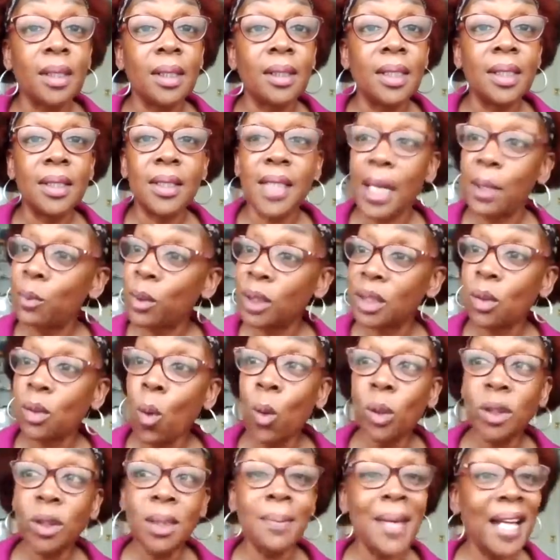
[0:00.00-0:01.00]
they would
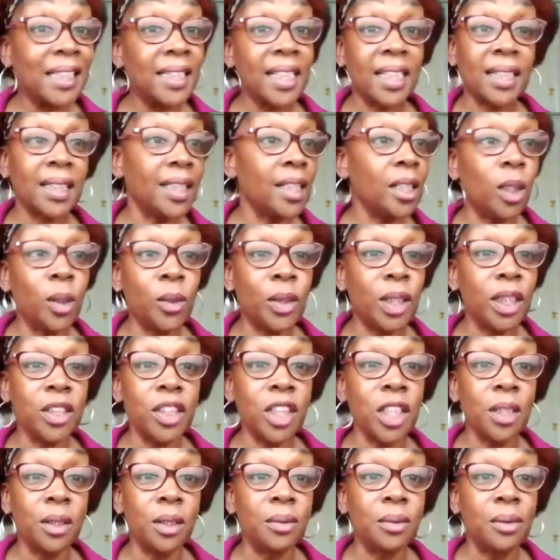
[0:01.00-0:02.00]
automatically look at
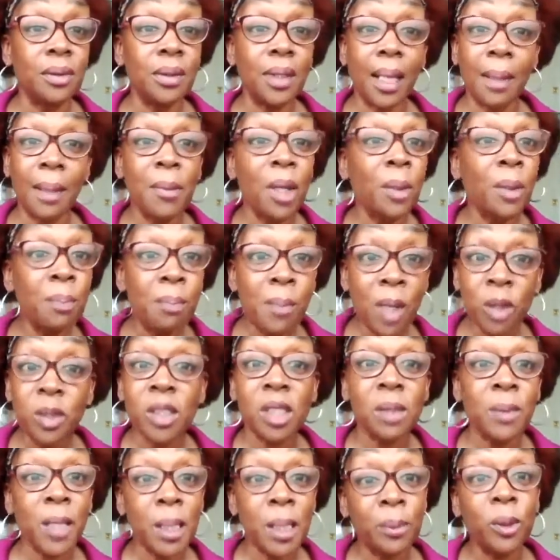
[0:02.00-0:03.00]
you. And
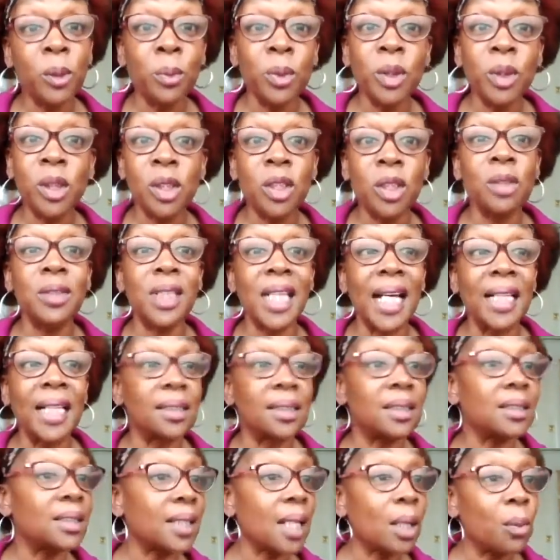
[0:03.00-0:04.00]
most people would do that
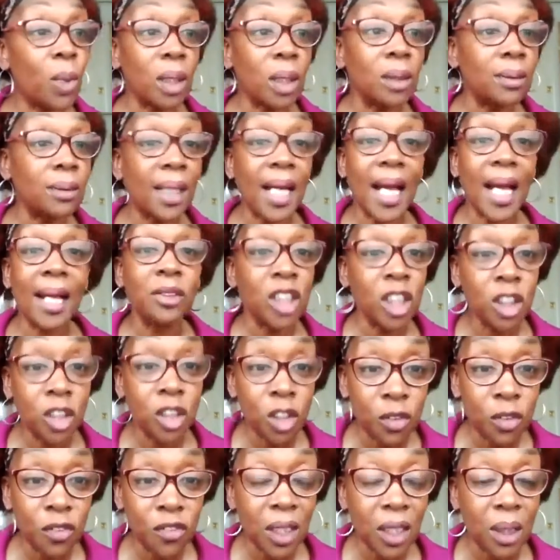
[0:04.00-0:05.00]
and say, well, how did
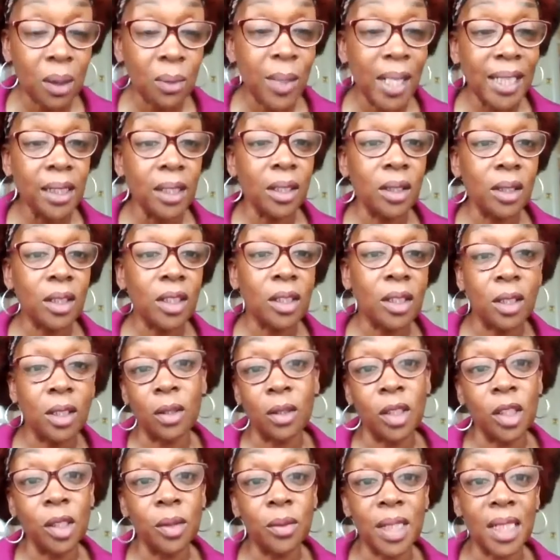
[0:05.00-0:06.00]
you feel when
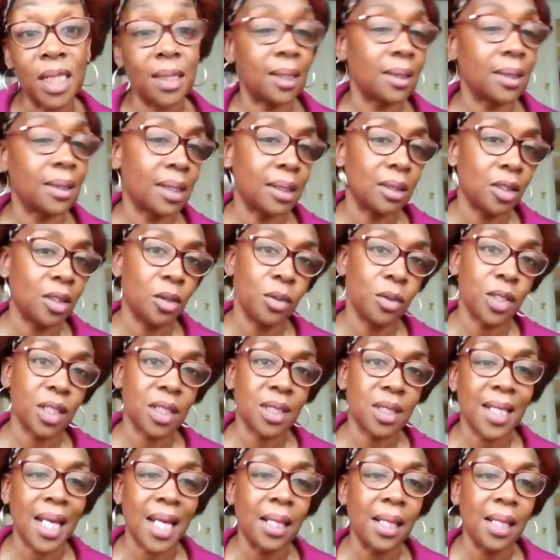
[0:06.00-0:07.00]
you did it? And you
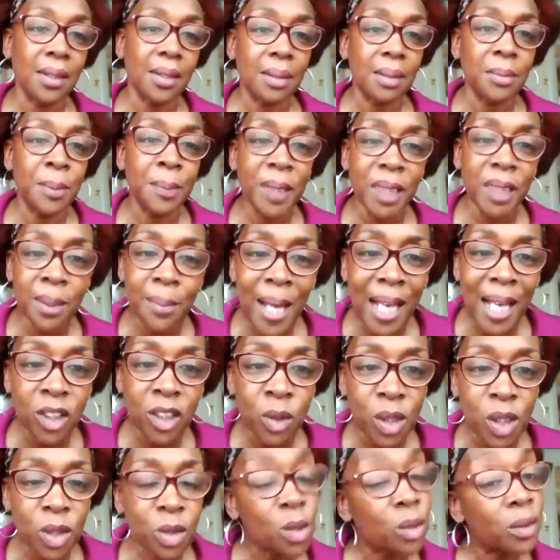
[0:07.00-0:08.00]
just tell them a bit about your
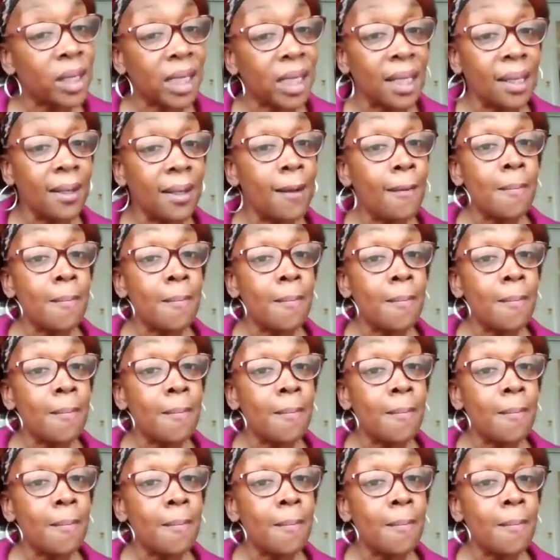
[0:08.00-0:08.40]
story.